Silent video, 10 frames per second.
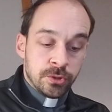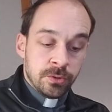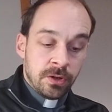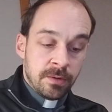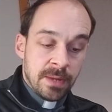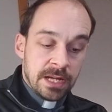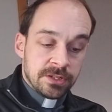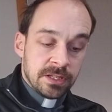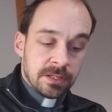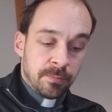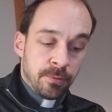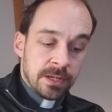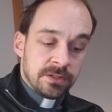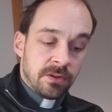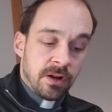do not imagine that the
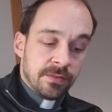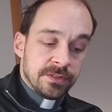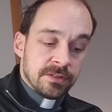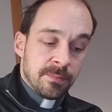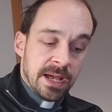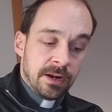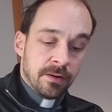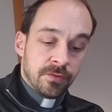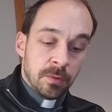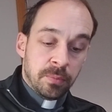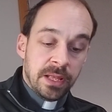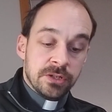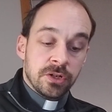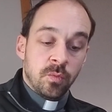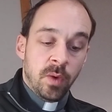parental office is a matter of your
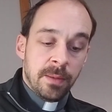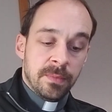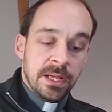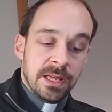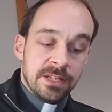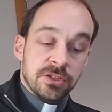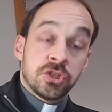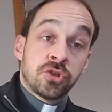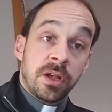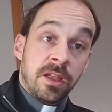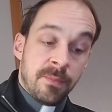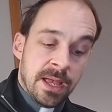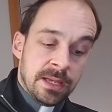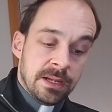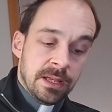pleasure and whim. It is a strict
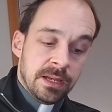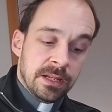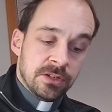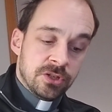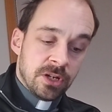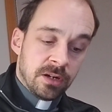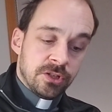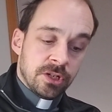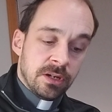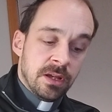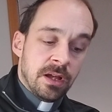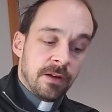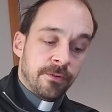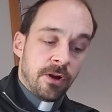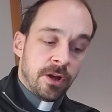command and injunction
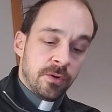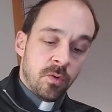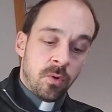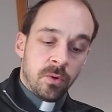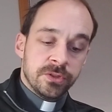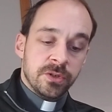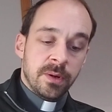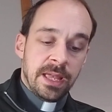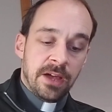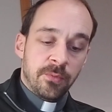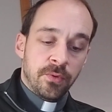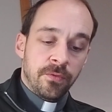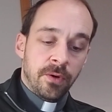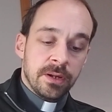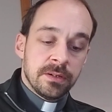of God who holds you accountable
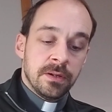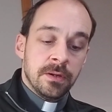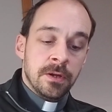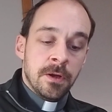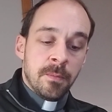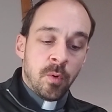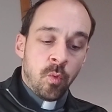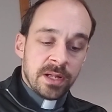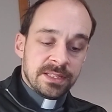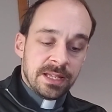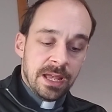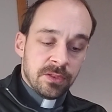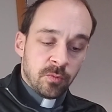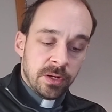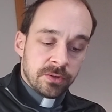for it. But once again,
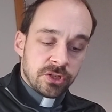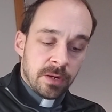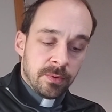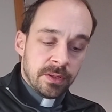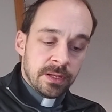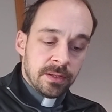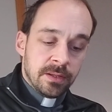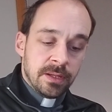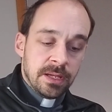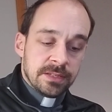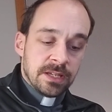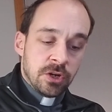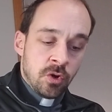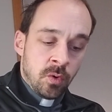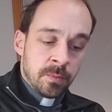the real trouble is that
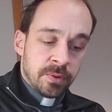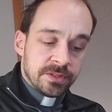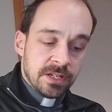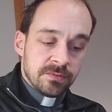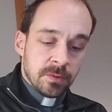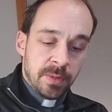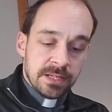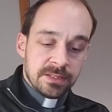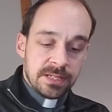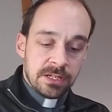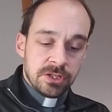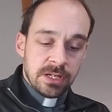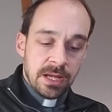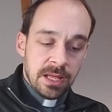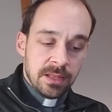no one perceives or pays attention
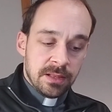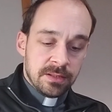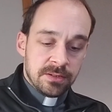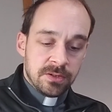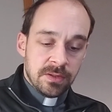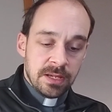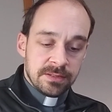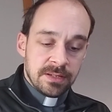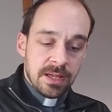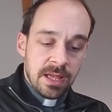to this.